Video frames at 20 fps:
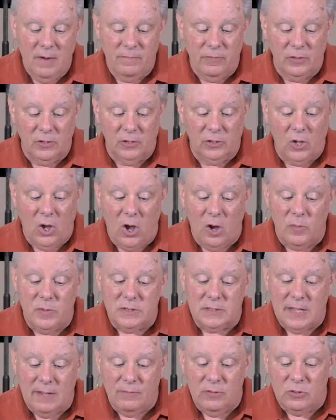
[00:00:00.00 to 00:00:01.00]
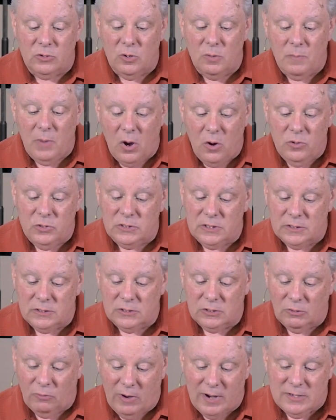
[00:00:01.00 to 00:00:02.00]
For the law was given through
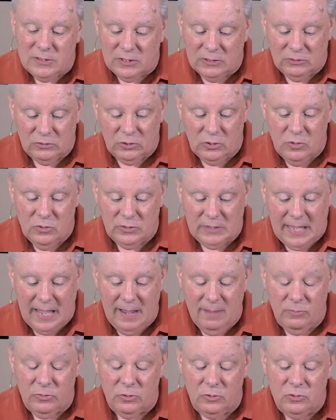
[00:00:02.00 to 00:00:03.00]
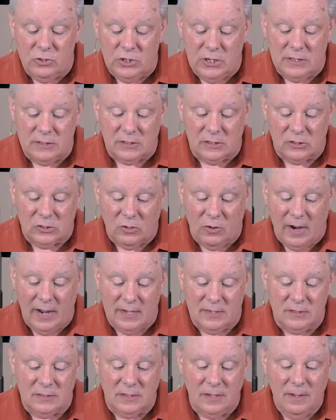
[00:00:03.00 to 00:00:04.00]
Moses, grace and truth came through Jesus
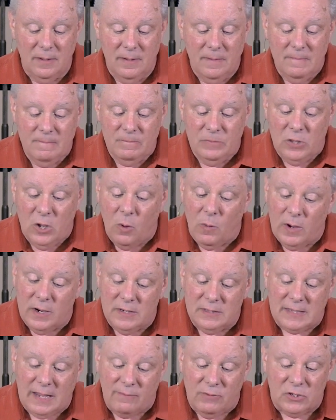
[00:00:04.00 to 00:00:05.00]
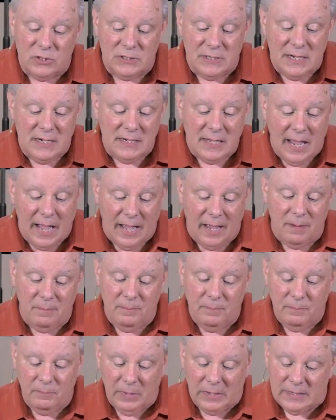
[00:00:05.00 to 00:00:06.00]
Christ. No one has ever seen God,
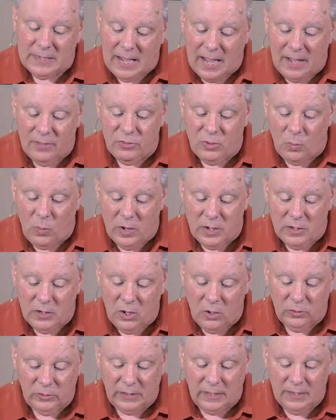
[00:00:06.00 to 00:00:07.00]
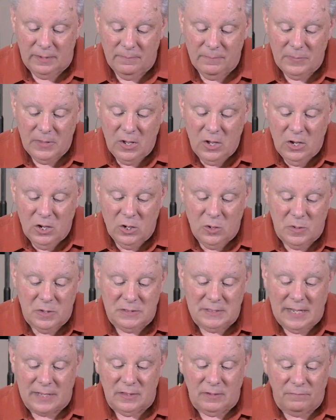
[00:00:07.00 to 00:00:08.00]
but God, the one and only, who
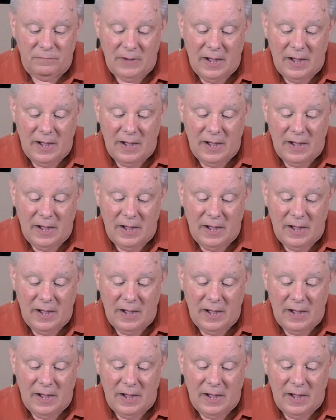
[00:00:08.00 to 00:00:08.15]
is at the